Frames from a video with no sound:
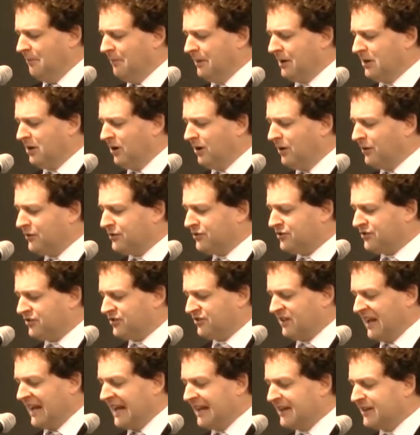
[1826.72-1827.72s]
because
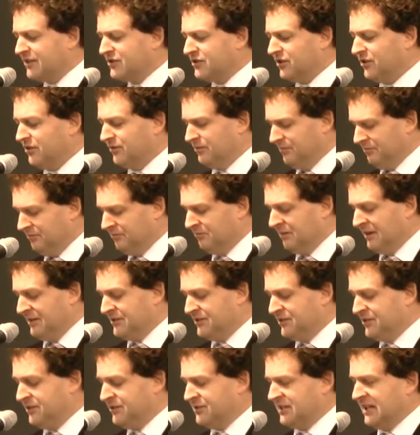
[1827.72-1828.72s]
standards on
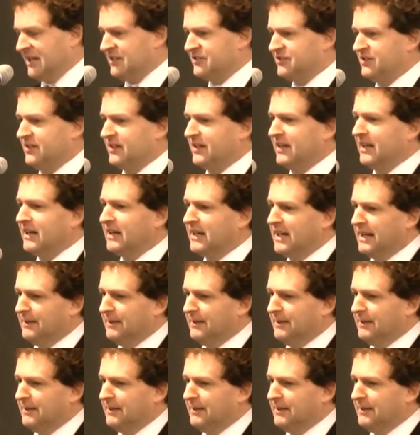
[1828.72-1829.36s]
residue testing and